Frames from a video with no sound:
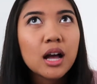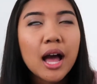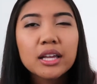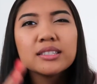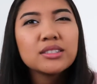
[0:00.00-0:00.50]

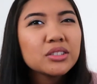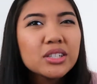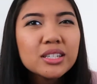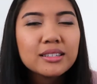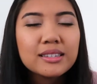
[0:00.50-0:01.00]
I still
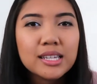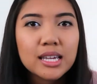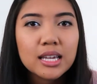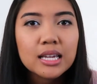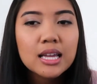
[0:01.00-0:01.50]
couldn't
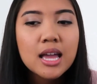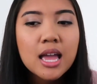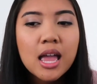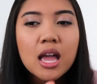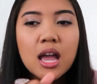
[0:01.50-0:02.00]
see,
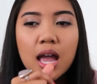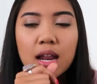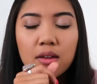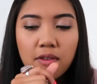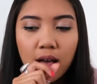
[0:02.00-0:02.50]
and
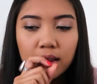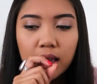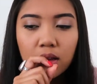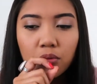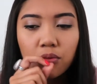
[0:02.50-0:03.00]
I felt
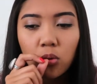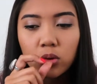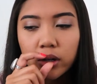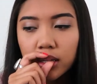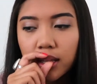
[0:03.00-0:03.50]
a
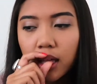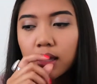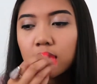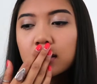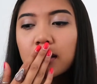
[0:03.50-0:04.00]
foreign,
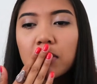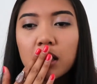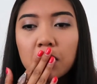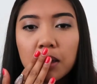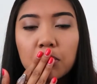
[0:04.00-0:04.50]

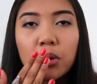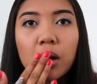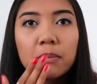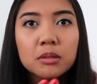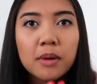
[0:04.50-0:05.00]
something being put
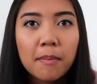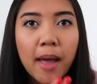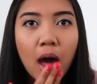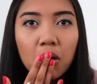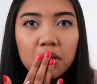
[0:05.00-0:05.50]
up to my
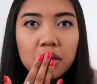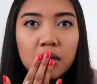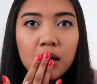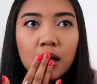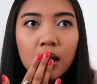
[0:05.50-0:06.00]
mouth,
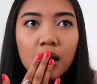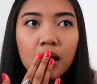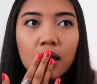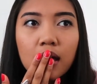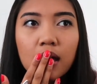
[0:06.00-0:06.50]

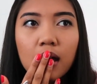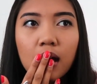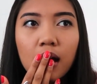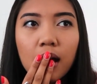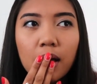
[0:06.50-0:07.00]

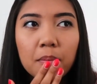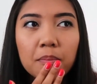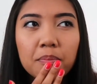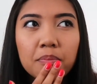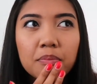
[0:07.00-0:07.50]

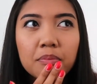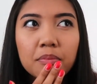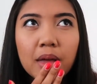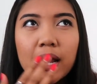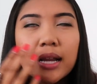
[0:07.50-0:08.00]

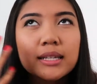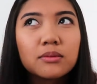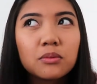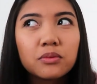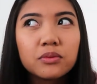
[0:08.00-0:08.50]
and and I
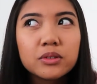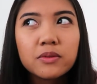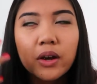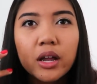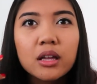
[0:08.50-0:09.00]
was
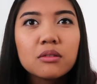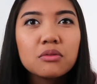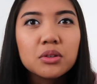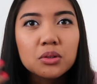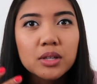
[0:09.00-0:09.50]
very
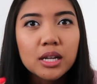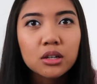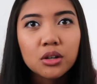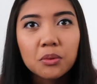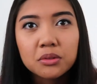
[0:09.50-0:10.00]
confused. I
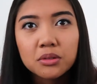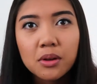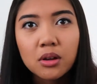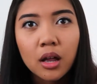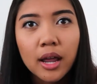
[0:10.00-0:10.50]
didn't know what was
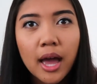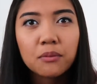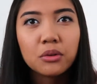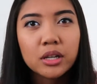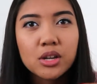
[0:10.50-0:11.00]
going on. I
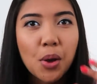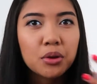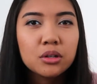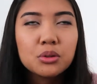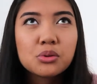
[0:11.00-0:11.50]
had really no
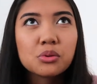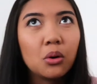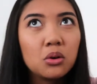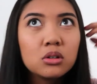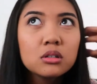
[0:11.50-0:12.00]

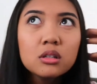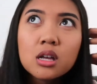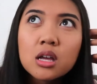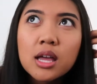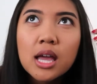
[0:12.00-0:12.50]
control,
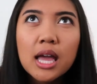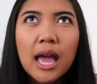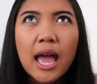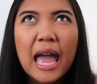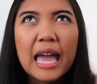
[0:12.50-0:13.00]

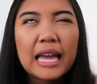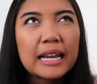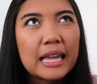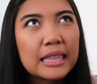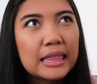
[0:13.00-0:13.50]
and
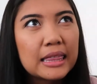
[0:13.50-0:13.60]
it